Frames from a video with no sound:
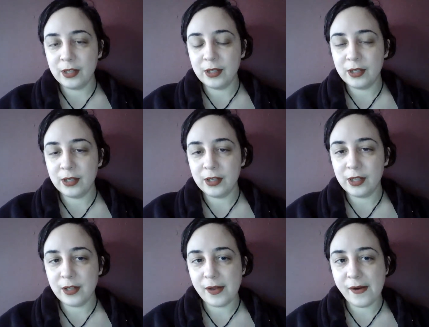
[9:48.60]

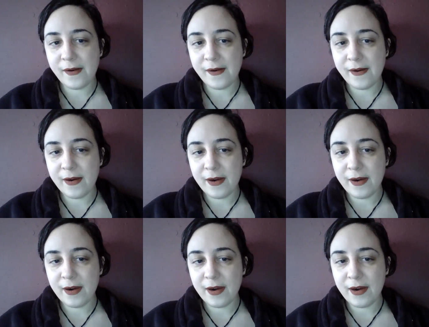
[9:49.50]

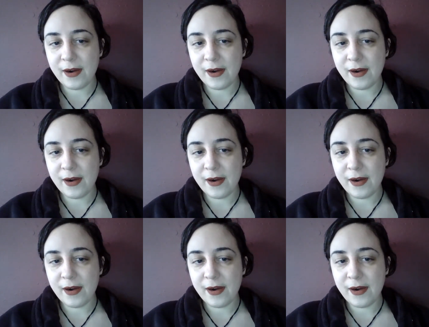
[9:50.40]
(silence)